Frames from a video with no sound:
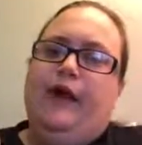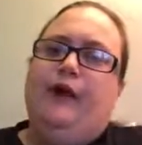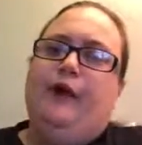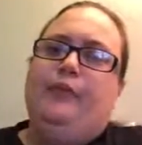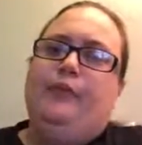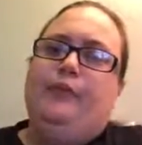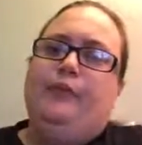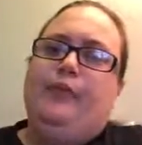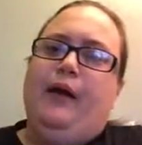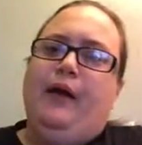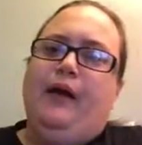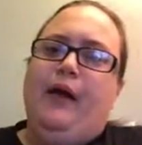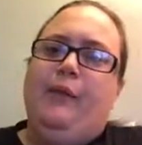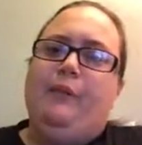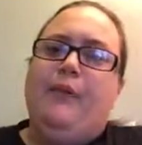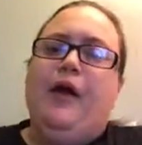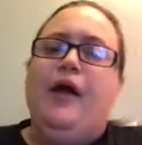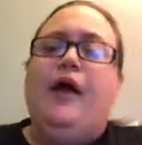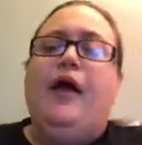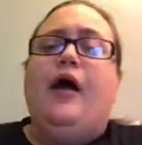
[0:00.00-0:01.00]
open back
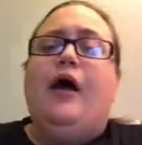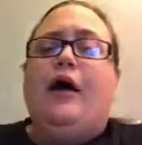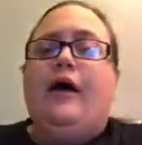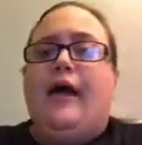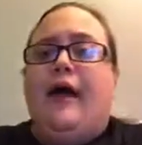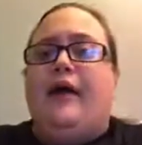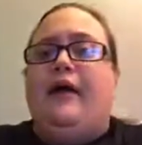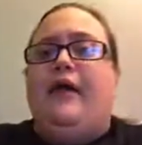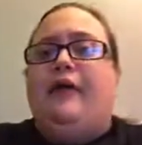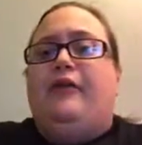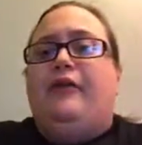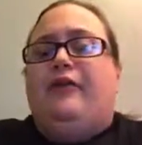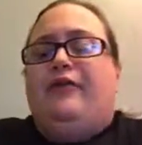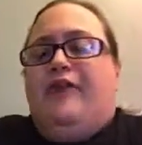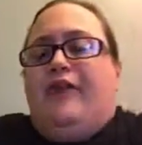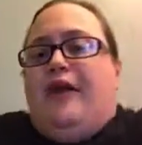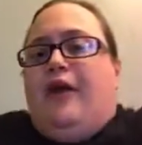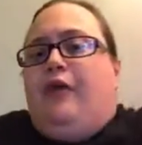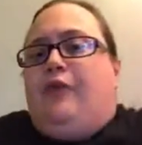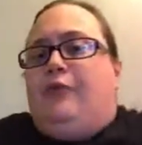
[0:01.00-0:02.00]
up. Okay, this
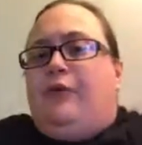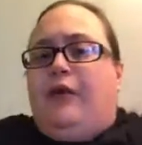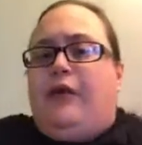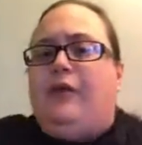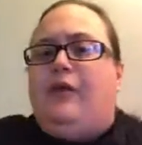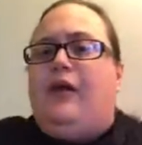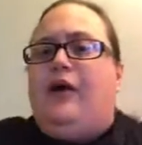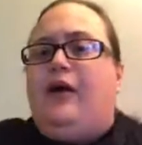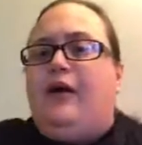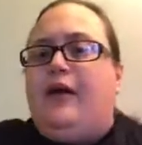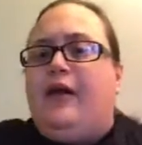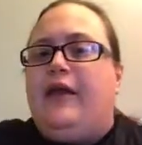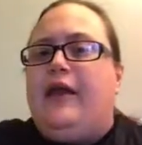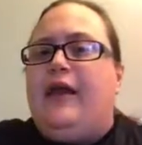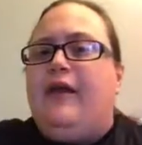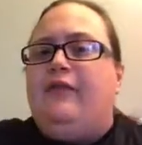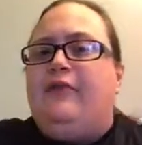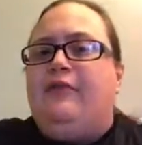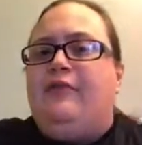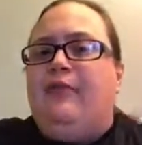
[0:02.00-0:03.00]
video is really long
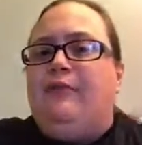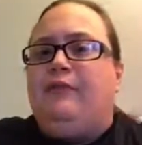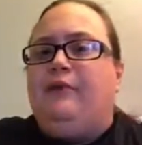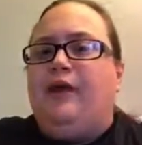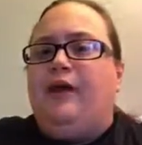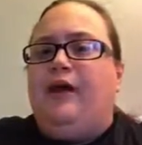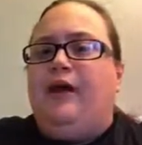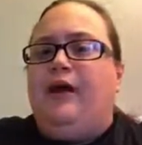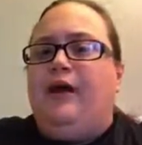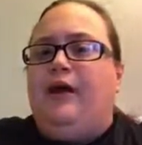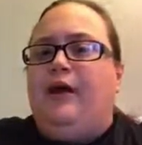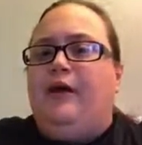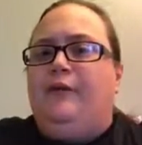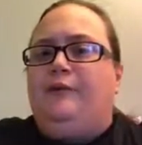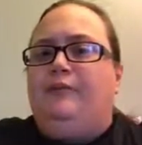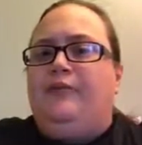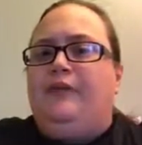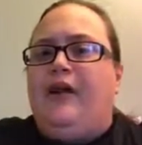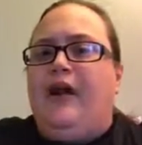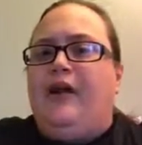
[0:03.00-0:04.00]
again, so I'm
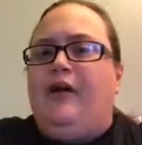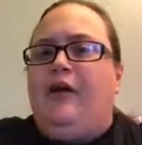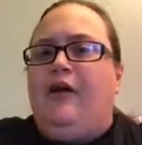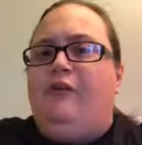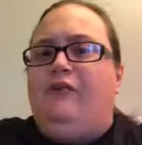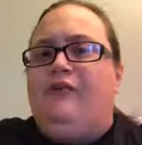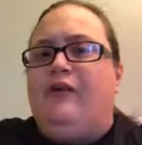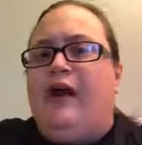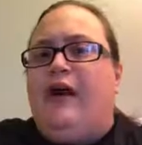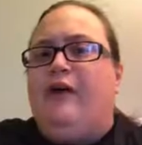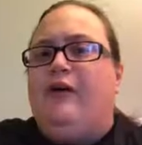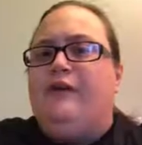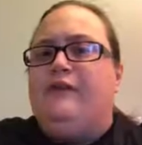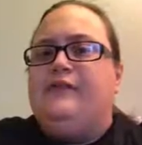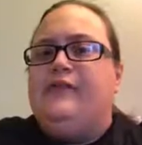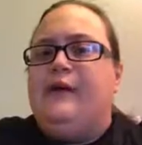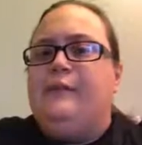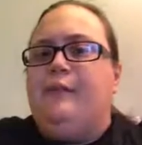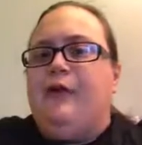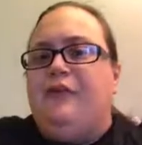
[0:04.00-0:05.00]
gonna sign off now. Like I
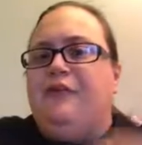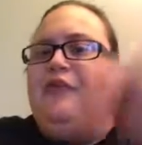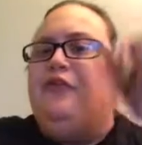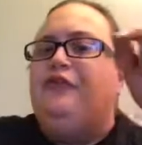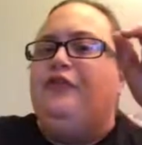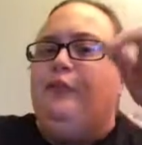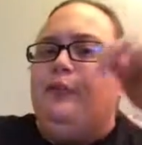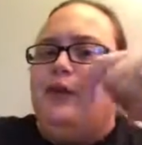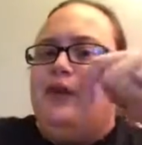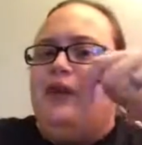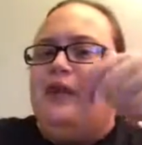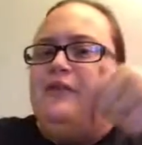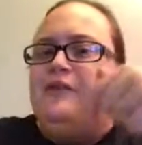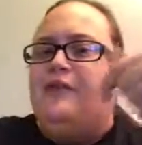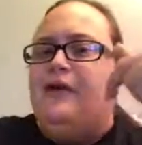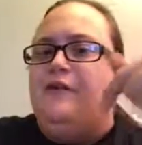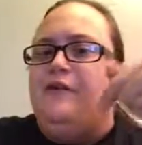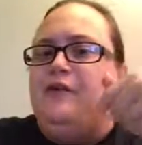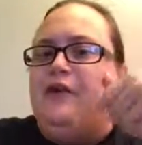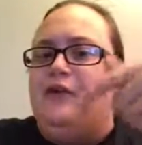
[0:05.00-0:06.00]
said, my social media
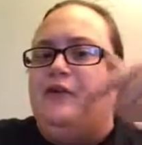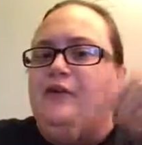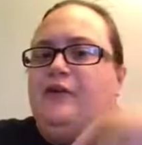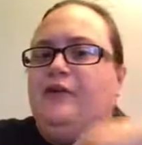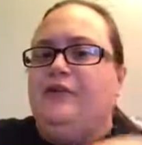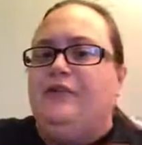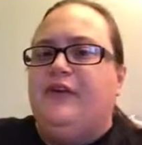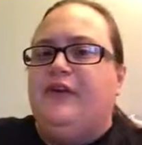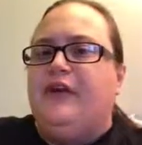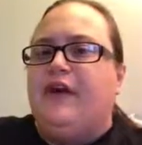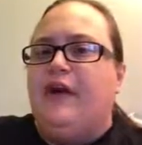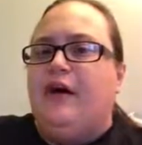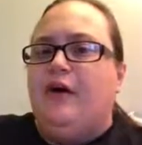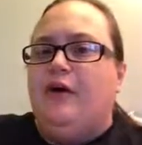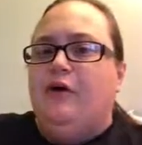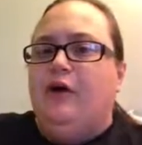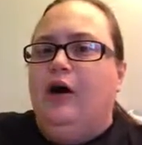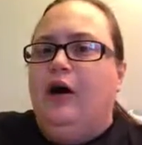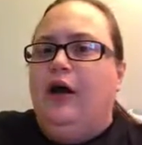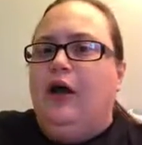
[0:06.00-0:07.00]
stuff's under the
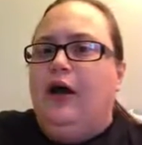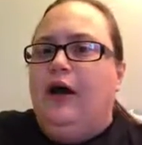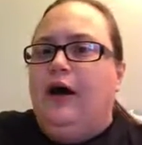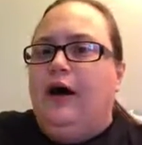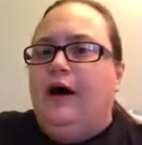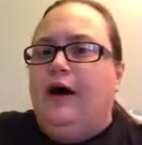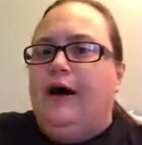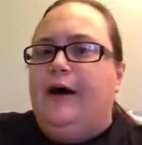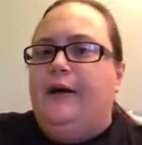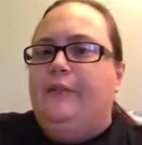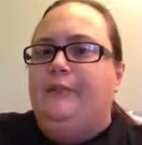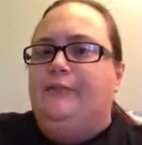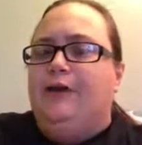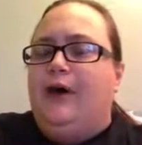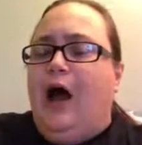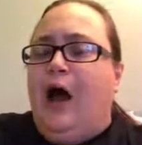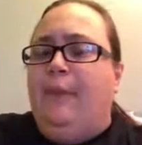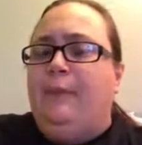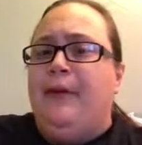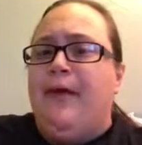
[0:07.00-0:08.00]
video.
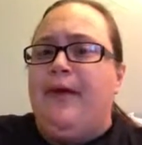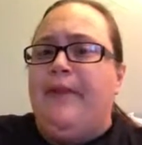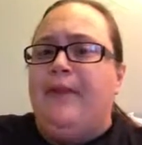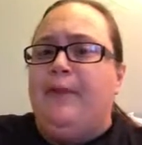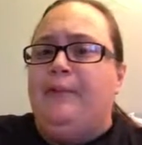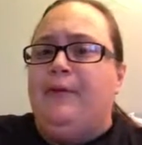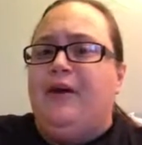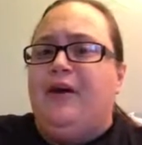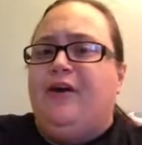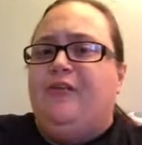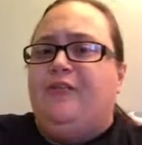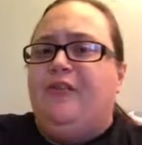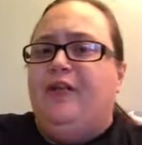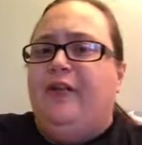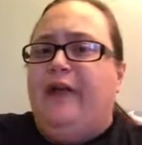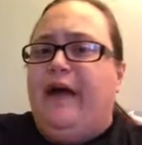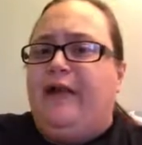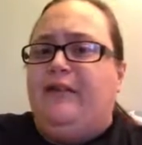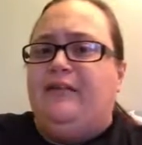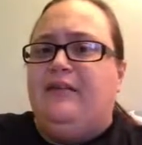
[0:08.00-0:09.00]
Comment, let me know if you
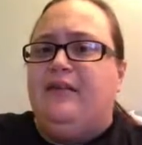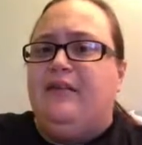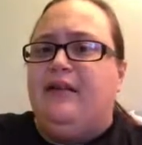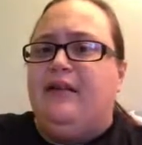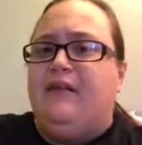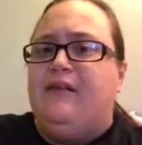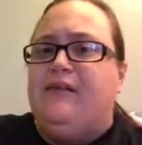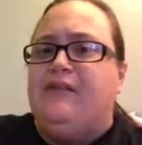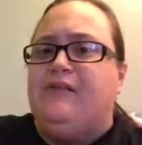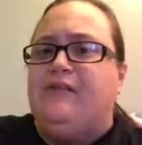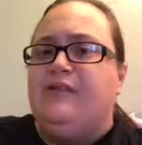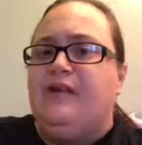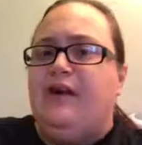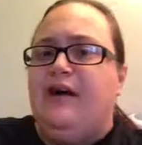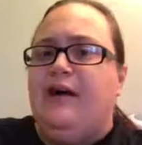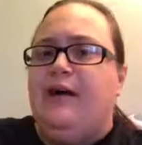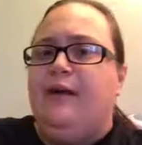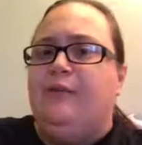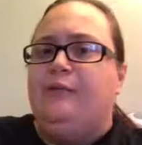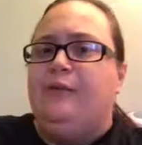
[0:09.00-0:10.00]
liked this.
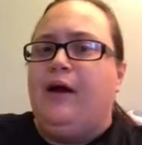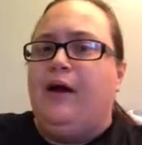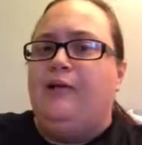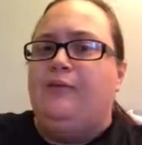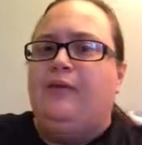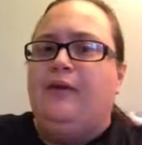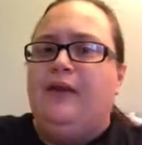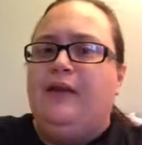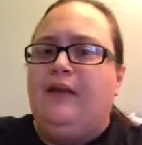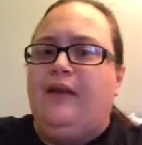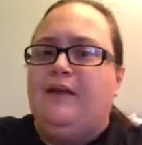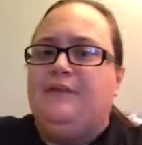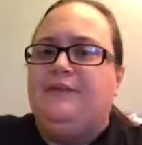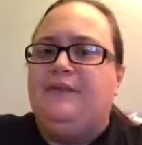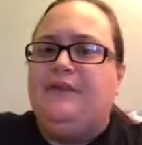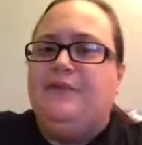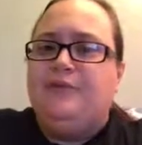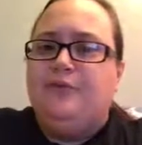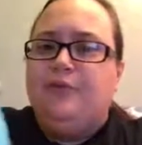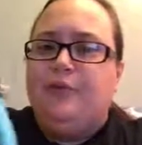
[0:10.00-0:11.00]
I really like
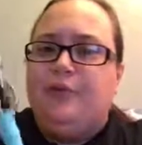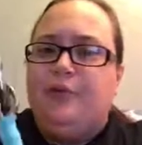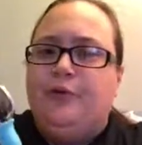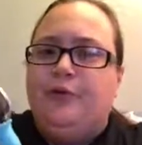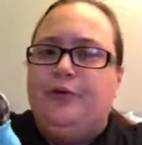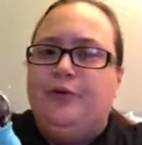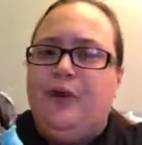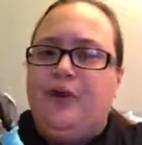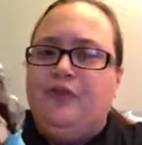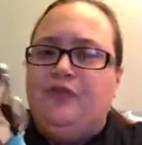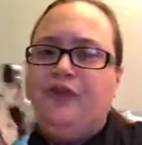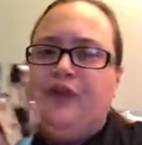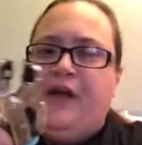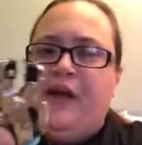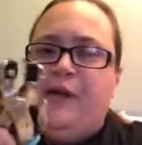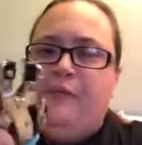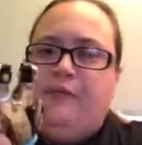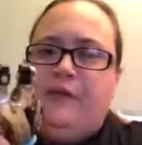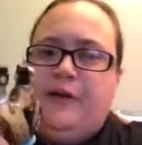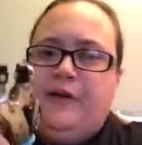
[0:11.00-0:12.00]
this tool. You guys should
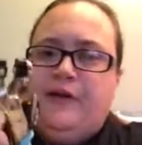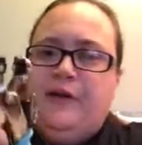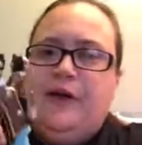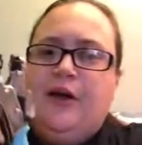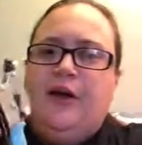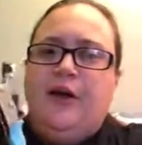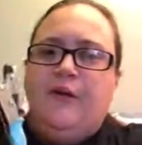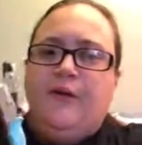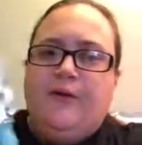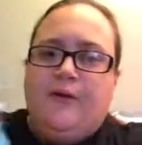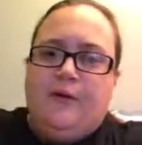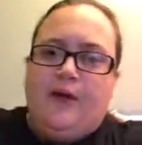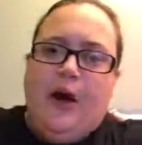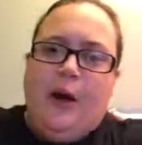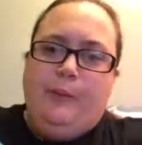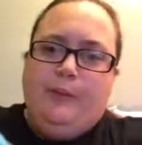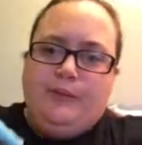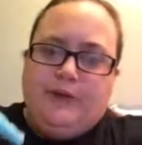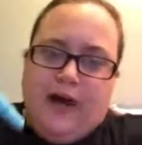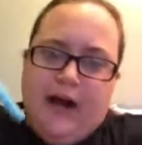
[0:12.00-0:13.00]
get one. The
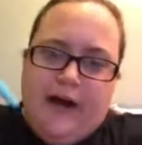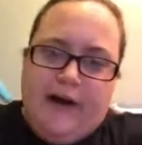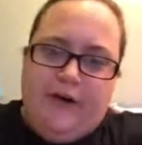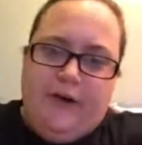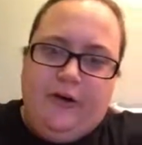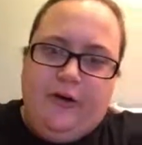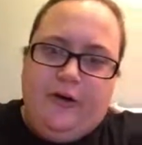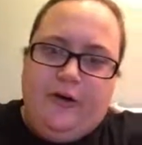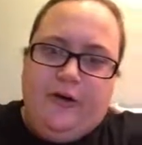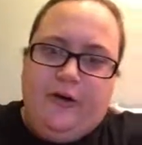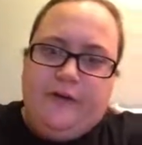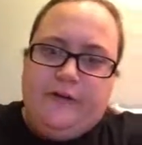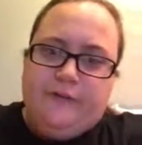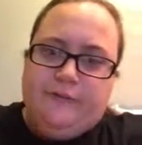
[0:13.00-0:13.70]
Crop-a-dile.